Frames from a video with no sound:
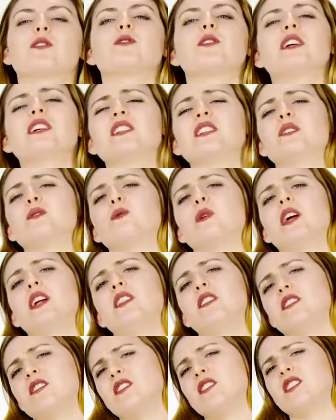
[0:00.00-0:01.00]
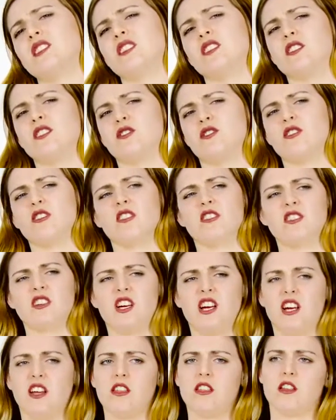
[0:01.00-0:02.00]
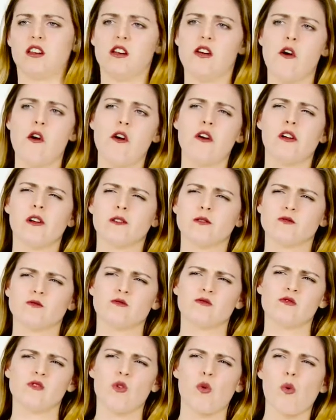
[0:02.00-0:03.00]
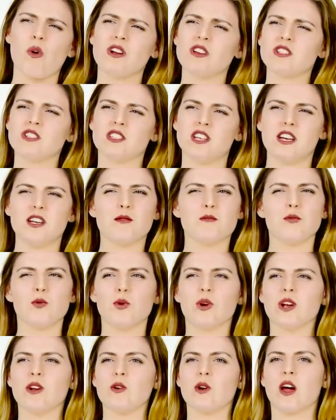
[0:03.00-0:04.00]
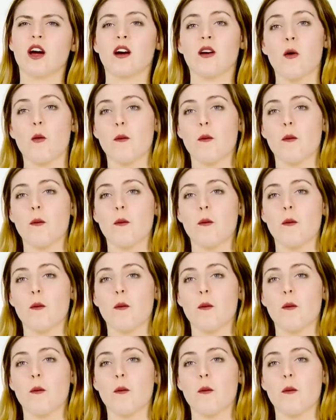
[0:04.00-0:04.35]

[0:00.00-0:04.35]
They're really sweet and they just get stuck in your teeth. And why don't you just eat a burrito like?